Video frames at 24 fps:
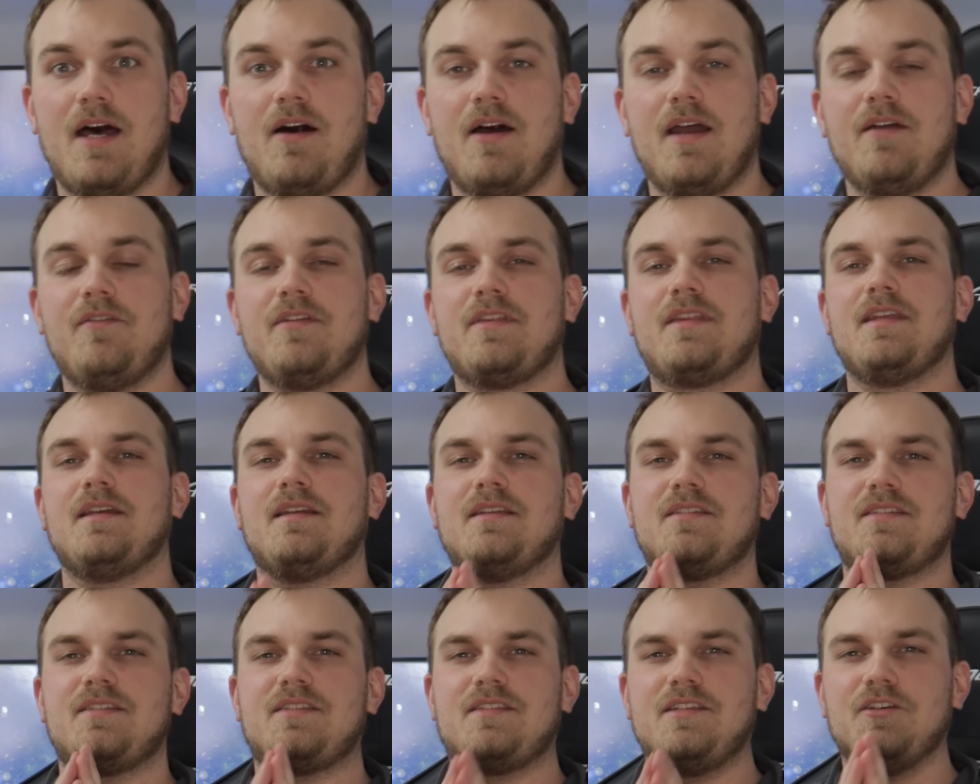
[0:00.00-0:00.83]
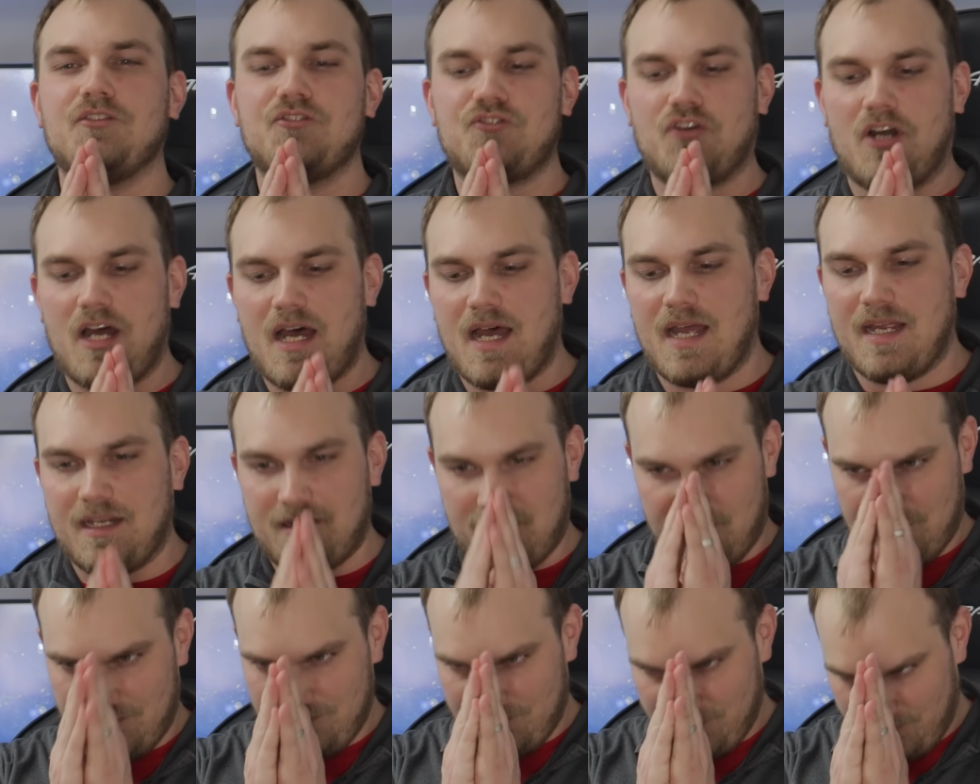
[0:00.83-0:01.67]
now, everything is still dry.
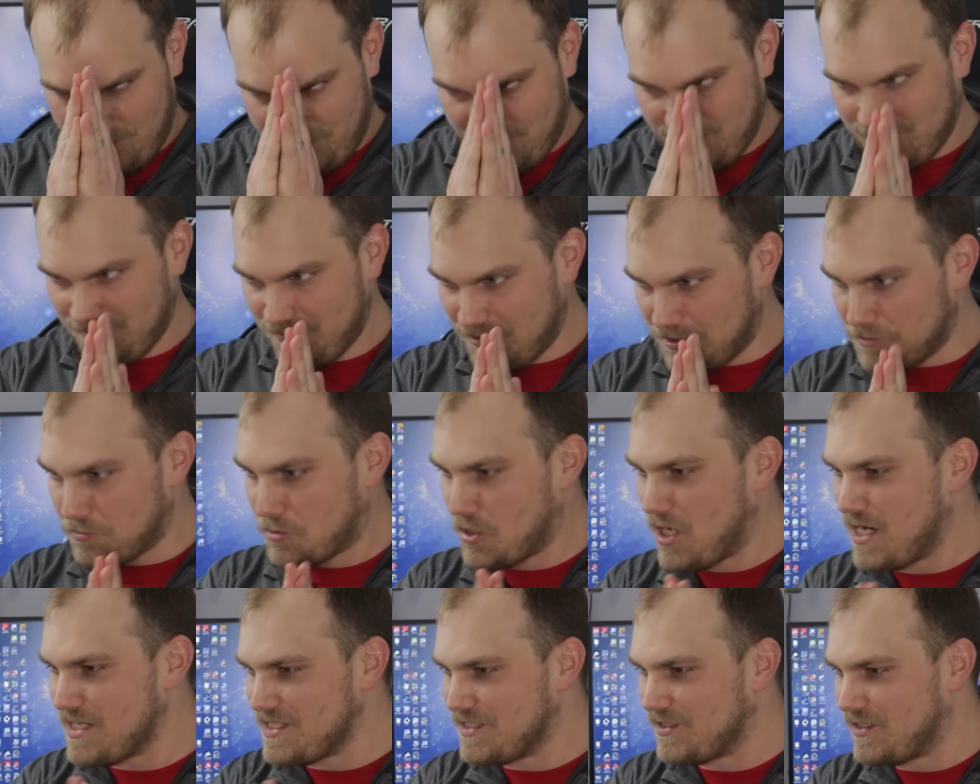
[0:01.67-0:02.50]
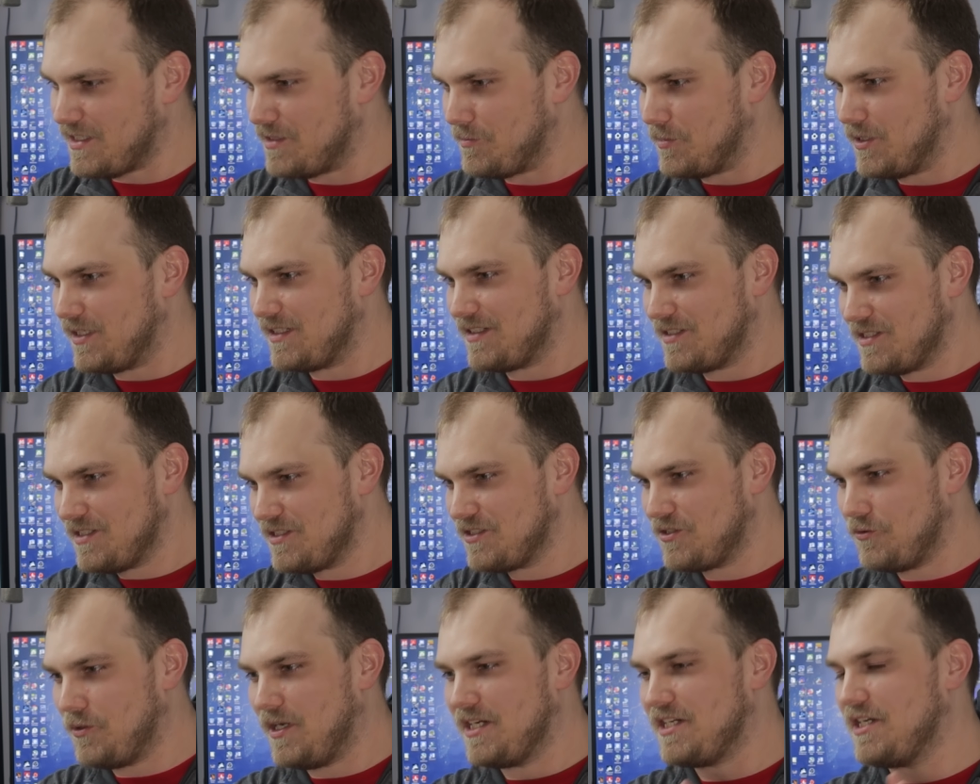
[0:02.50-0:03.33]
Surprisingly, but
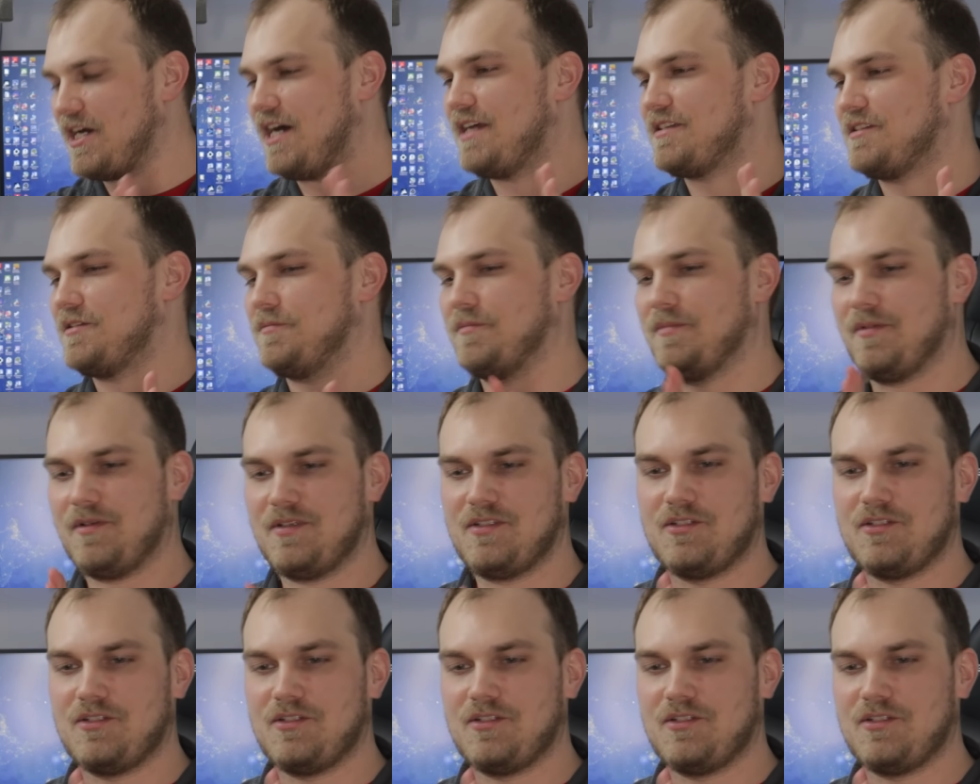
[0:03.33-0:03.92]
quite awesome.